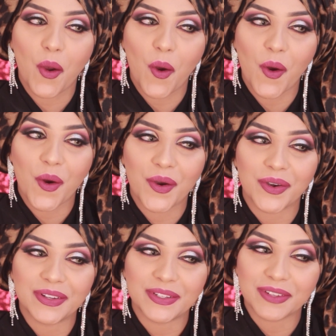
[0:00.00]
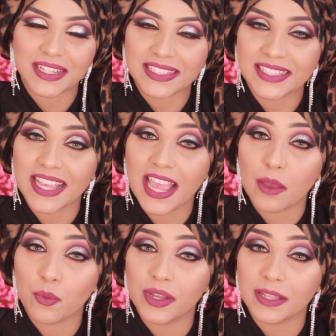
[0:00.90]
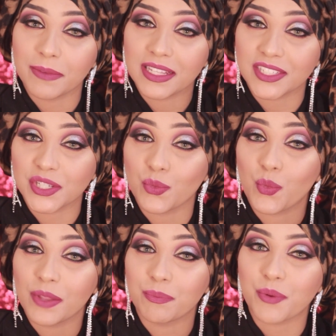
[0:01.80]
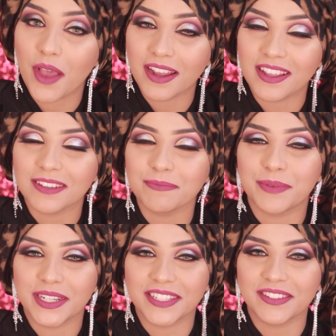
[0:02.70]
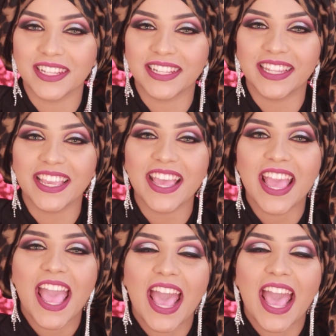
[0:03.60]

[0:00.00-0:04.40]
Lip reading: or you can say I want to mention one product particularly,